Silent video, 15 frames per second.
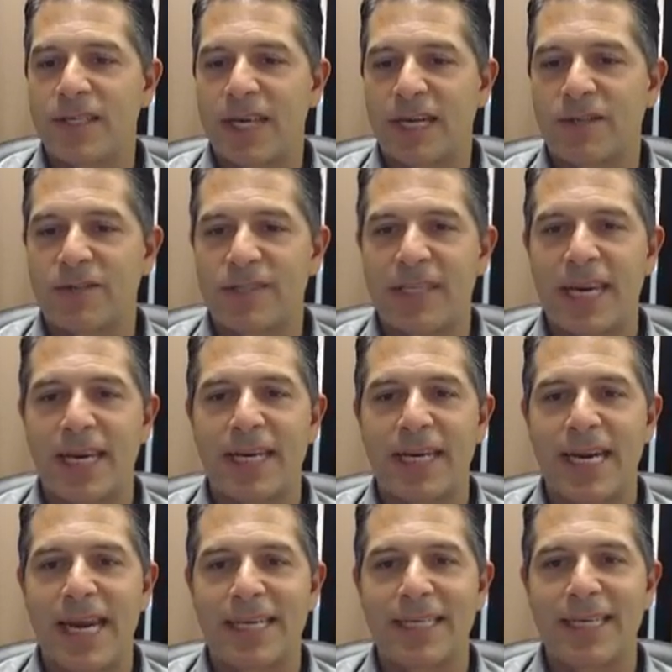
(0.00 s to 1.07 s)
Thanks for staying
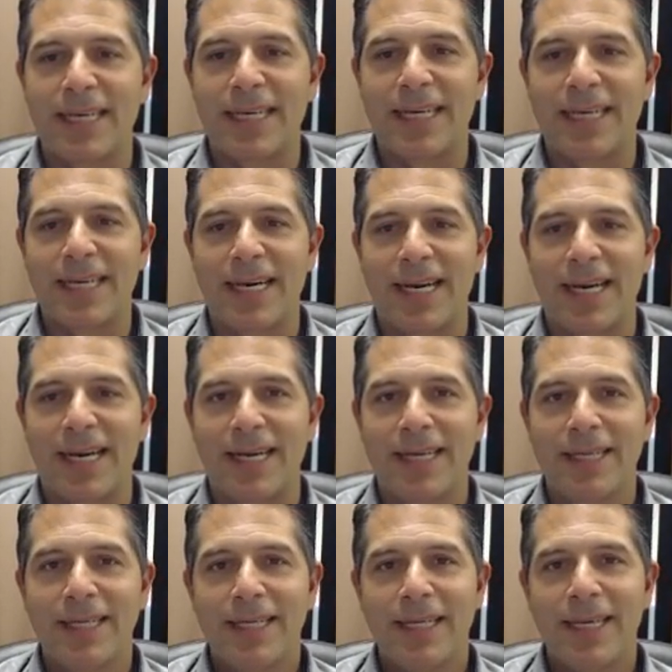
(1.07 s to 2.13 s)
connected.
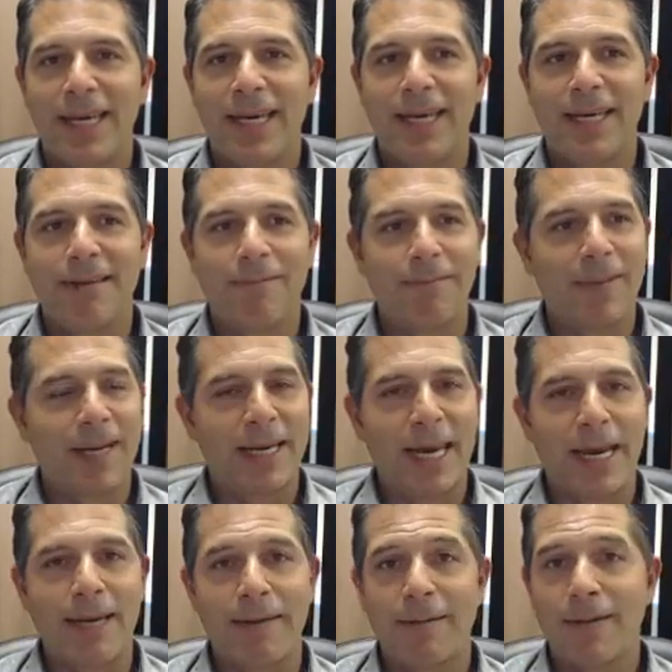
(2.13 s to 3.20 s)
And
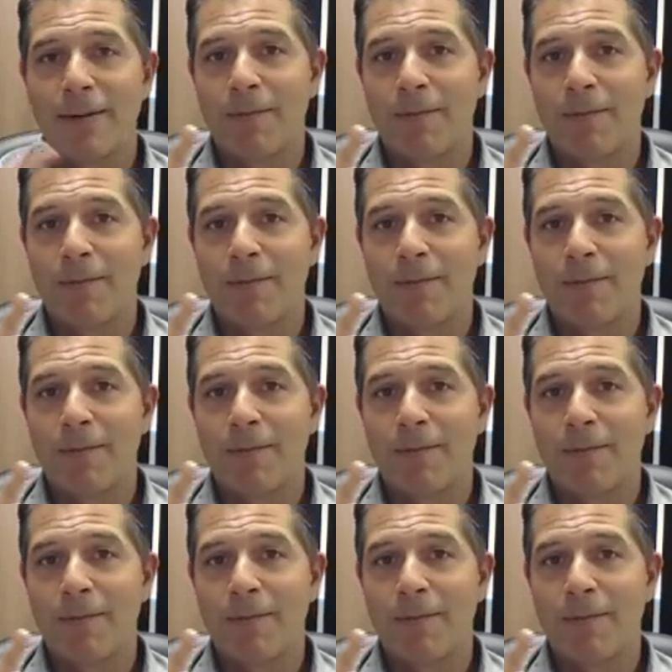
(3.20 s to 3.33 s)
again,